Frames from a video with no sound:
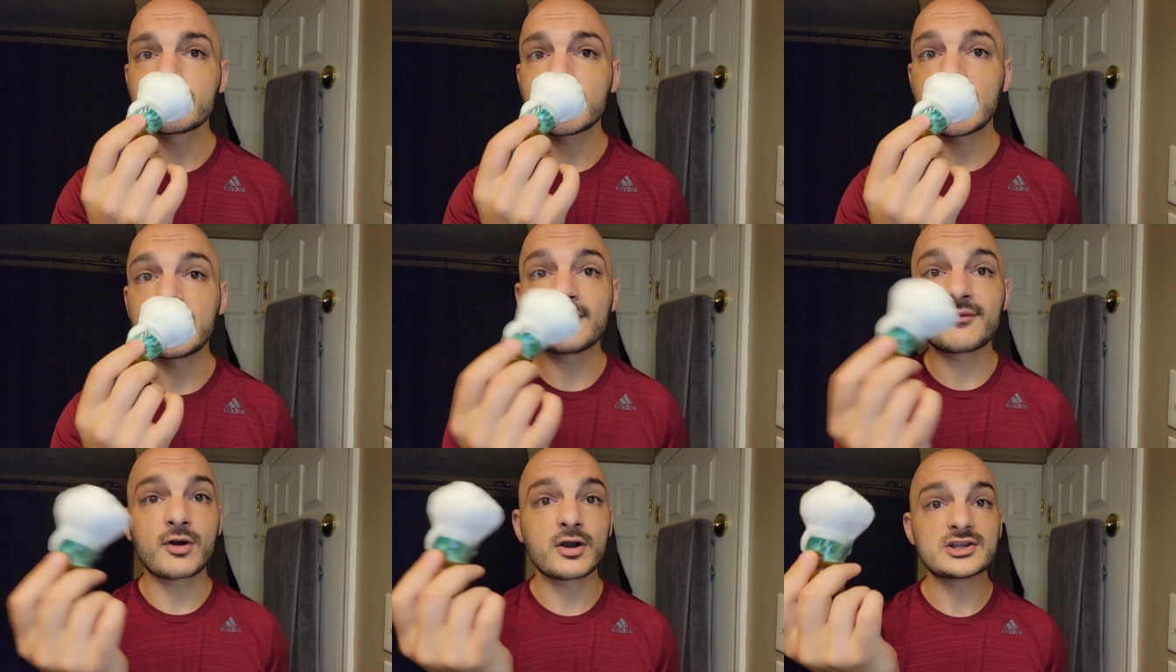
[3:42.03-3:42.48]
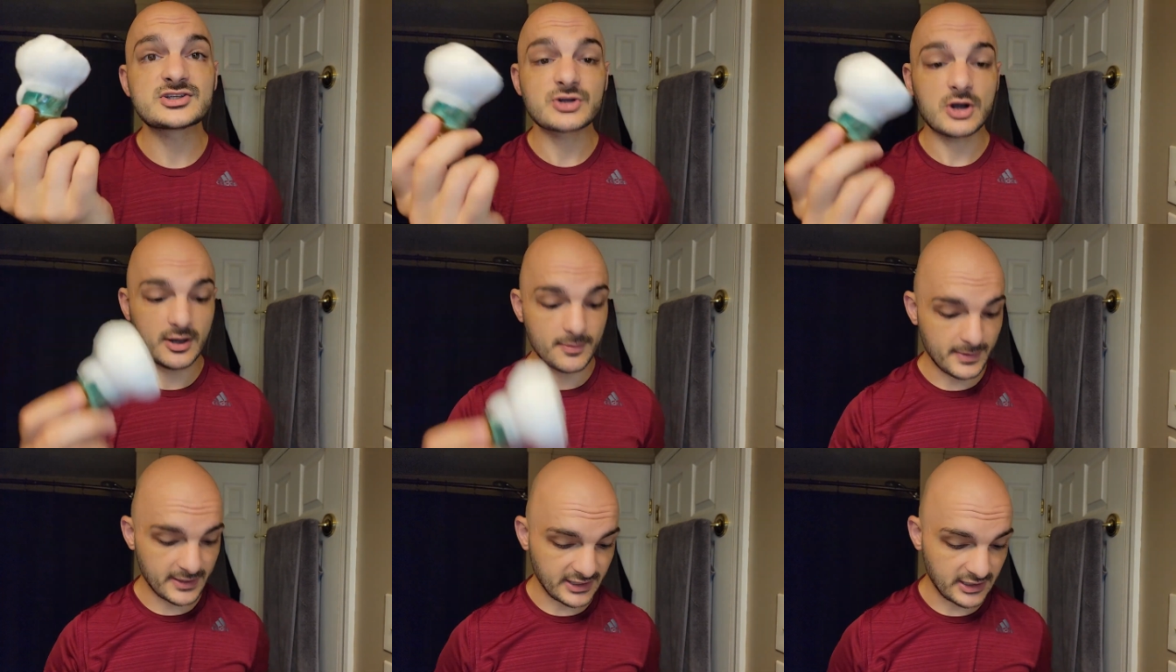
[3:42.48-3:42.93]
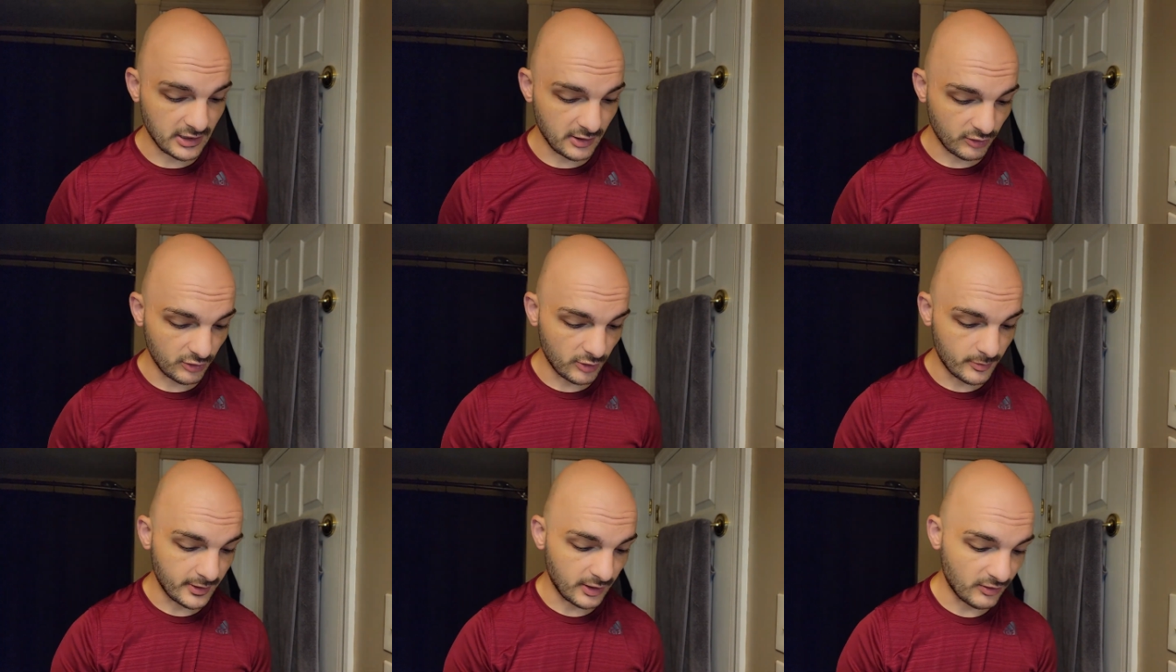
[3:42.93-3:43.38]
And I've already started making a
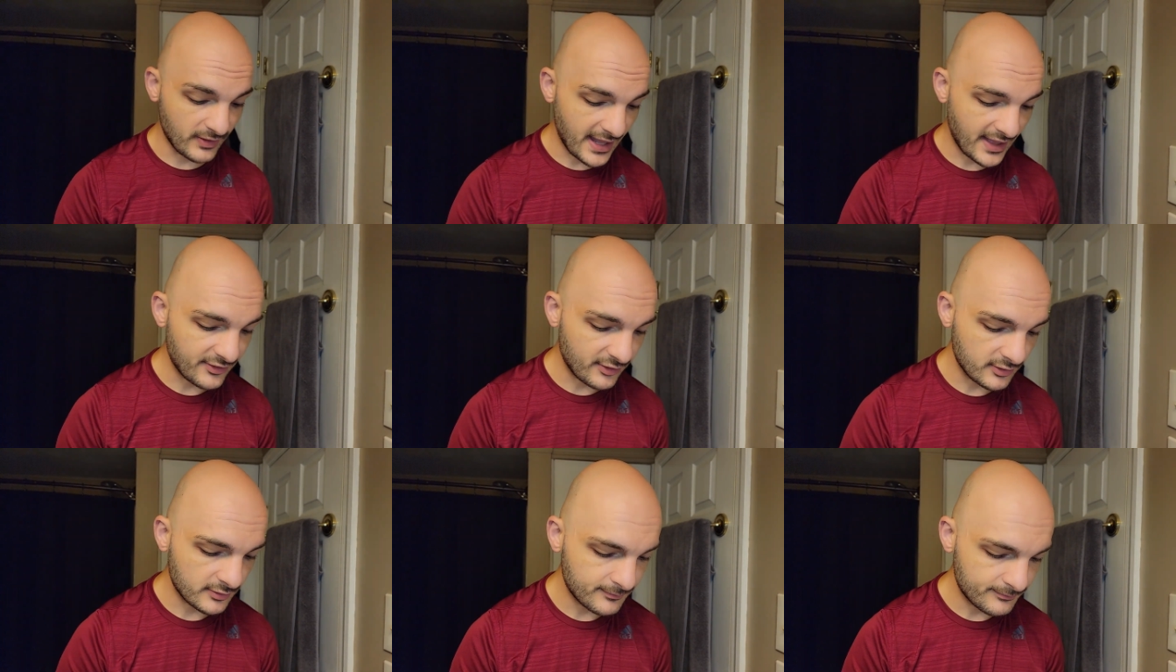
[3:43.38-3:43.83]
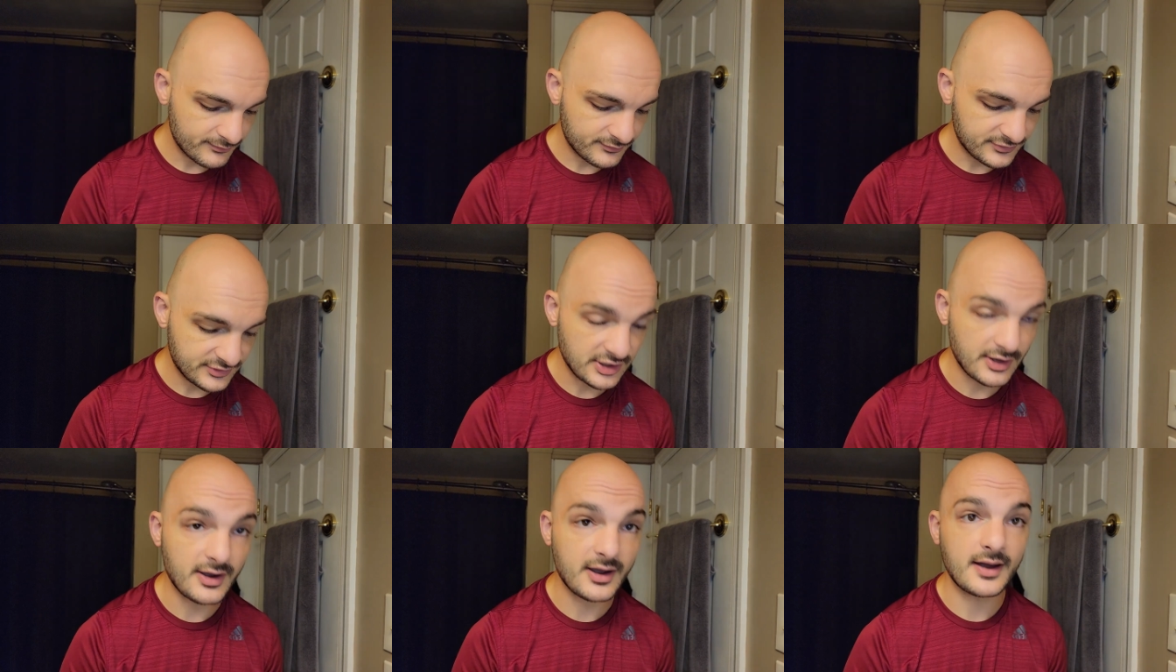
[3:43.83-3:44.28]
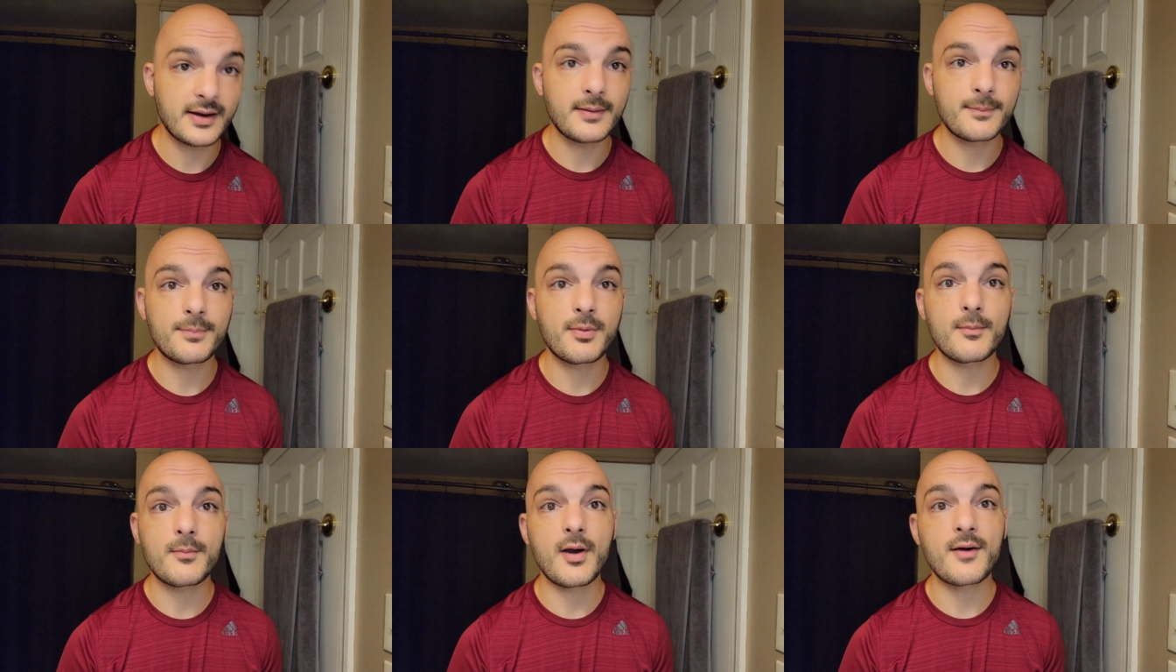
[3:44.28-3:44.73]
little bit of lather
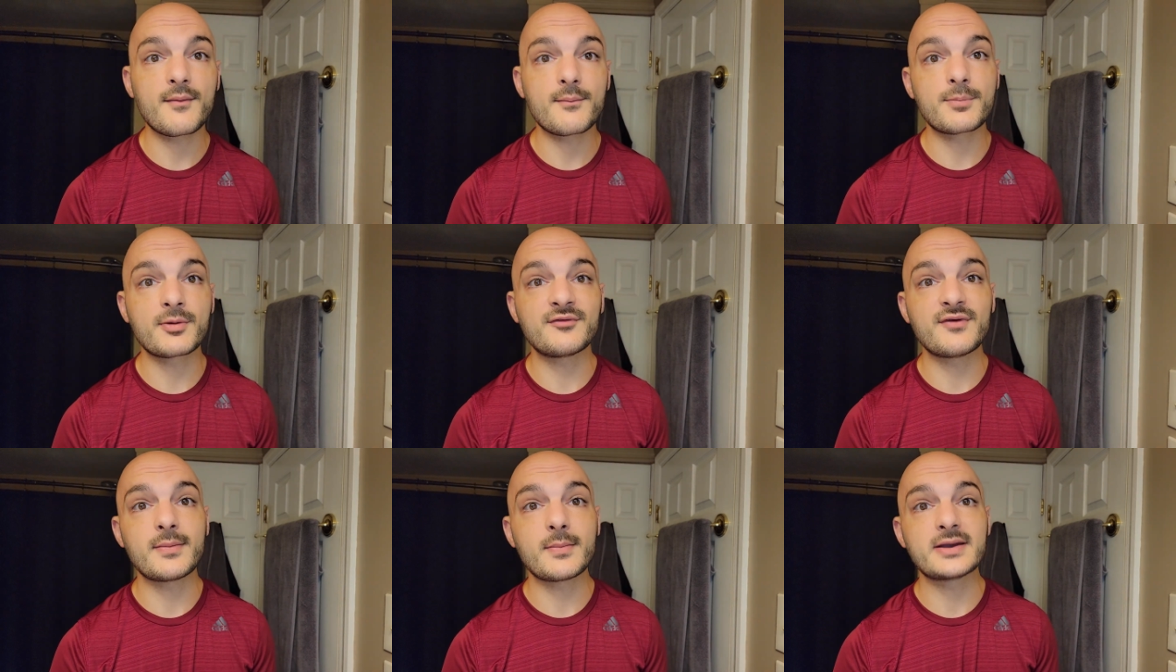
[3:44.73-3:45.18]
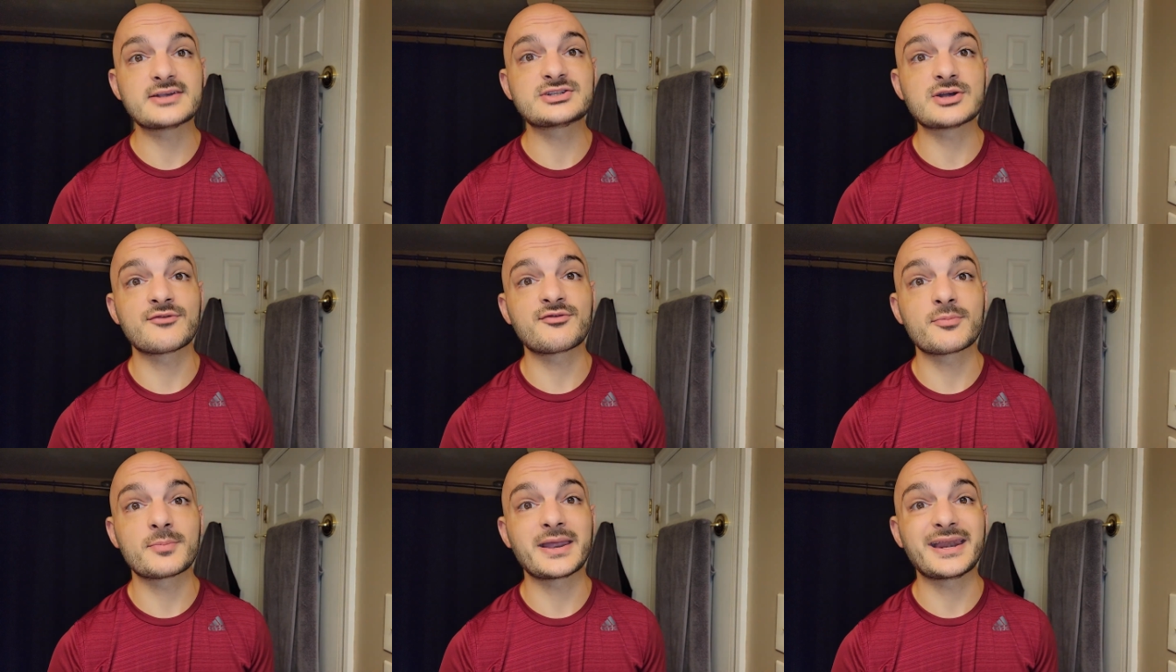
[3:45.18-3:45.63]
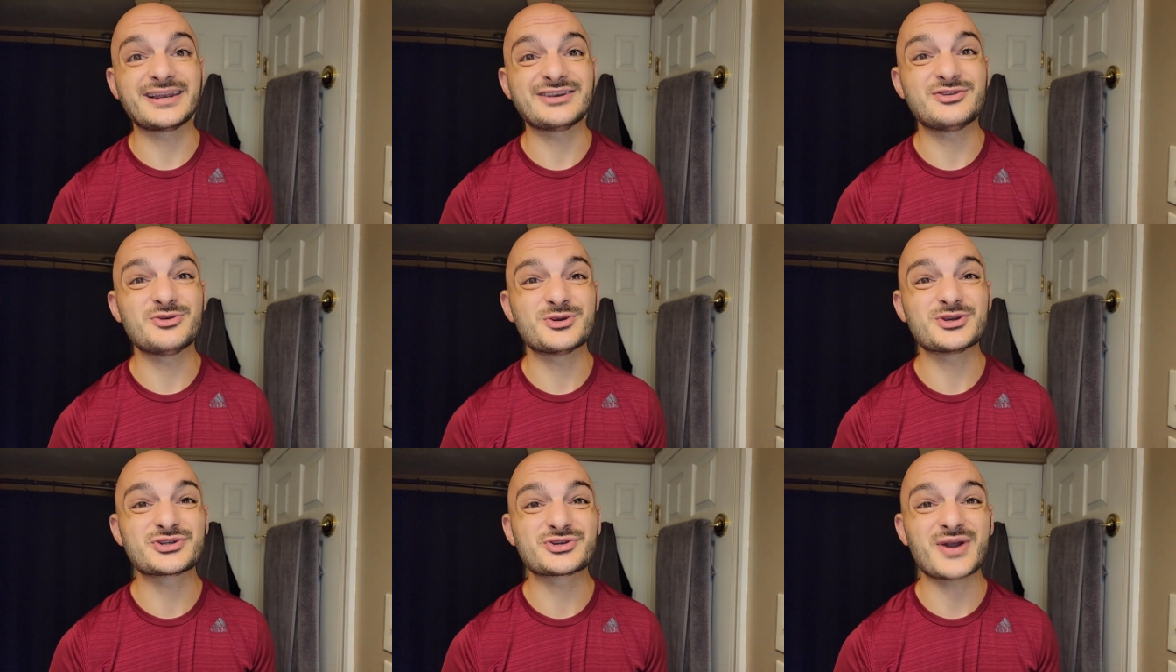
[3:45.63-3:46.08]
to prevent myself from getting
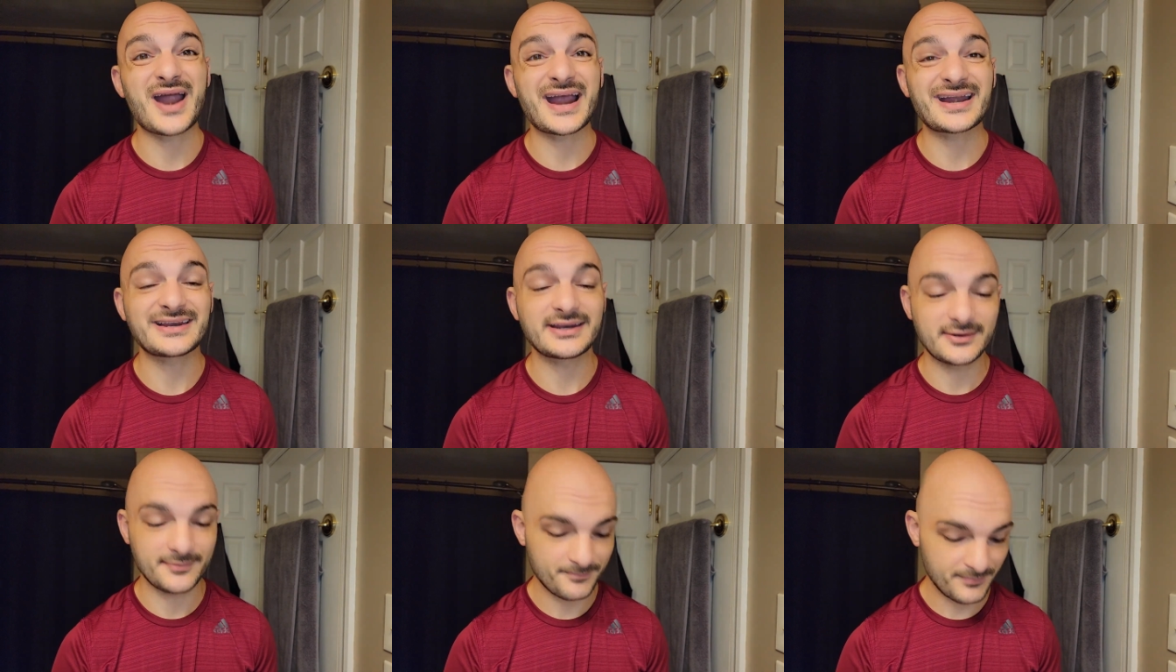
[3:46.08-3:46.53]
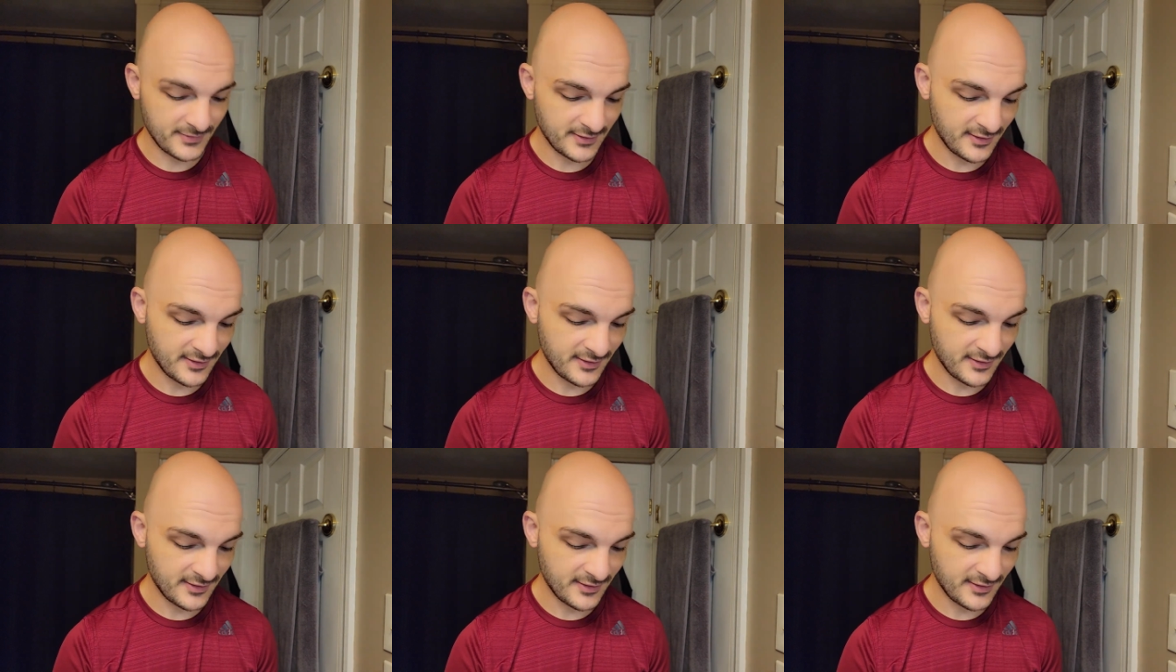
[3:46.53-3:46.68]
too distracted.